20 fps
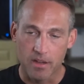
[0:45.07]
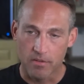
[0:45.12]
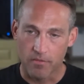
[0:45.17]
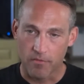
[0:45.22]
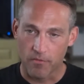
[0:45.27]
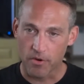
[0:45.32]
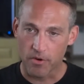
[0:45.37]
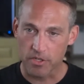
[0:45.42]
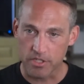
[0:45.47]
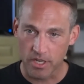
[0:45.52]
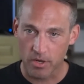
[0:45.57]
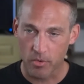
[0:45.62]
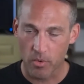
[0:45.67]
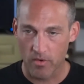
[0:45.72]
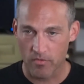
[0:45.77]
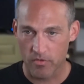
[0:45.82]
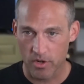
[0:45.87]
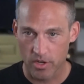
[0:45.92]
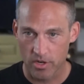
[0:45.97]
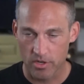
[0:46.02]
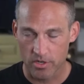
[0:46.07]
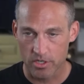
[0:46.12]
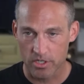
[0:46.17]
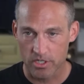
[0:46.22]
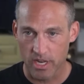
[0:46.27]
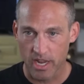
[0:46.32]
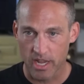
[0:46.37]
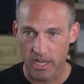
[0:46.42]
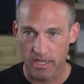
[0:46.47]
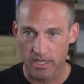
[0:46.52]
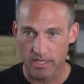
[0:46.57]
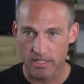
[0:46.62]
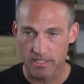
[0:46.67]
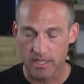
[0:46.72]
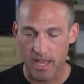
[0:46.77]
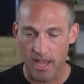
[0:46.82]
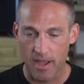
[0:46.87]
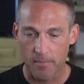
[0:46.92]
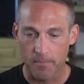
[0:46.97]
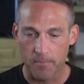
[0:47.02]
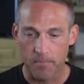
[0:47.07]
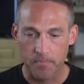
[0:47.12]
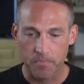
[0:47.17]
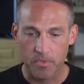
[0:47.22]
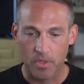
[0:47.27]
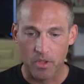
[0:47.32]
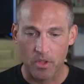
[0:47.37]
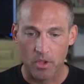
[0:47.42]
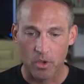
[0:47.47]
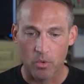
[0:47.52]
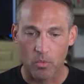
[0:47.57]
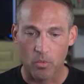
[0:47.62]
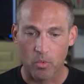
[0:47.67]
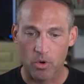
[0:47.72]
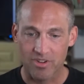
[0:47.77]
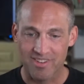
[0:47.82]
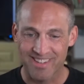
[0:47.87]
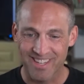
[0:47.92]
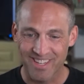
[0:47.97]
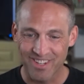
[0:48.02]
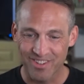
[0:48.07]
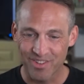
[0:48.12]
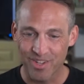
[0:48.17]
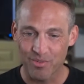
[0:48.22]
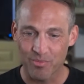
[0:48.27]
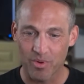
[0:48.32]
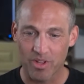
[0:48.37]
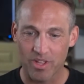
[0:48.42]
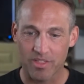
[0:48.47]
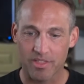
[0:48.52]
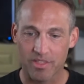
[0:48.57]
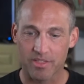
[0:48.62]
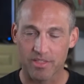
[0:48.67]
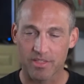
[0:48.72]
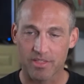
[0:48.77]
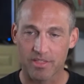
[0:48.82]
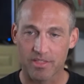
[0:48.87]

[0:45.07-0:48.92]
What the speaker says: first thing we have to understand is that we're dealing with